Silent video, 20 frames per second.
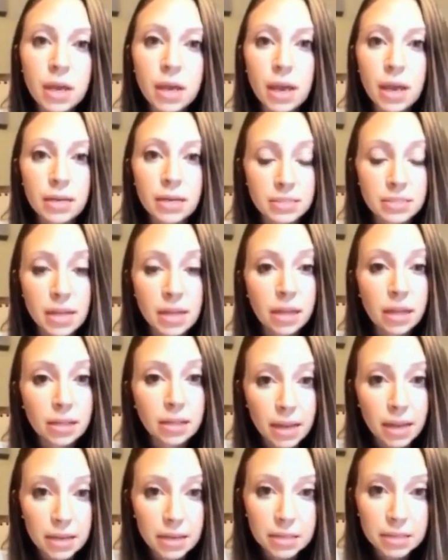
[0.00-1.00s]
And it's not
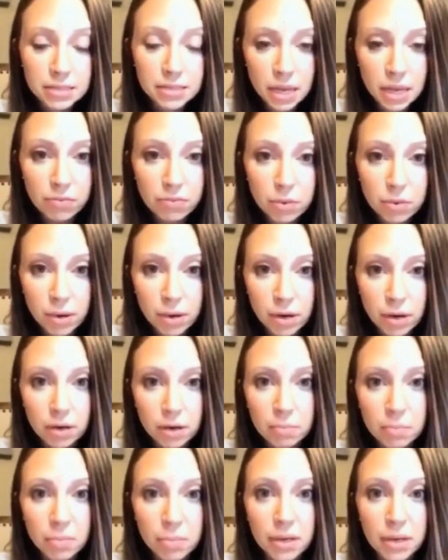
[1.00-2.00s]
like this everywhere.
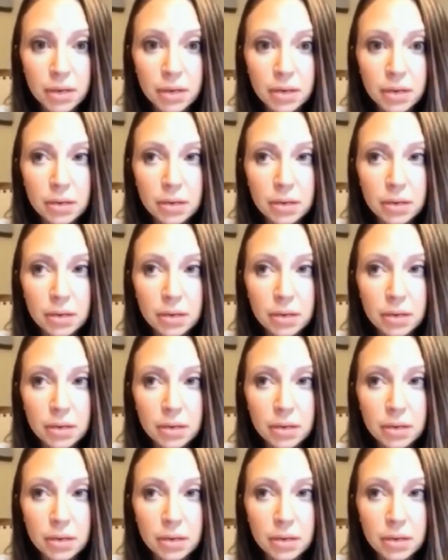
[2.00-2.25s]
But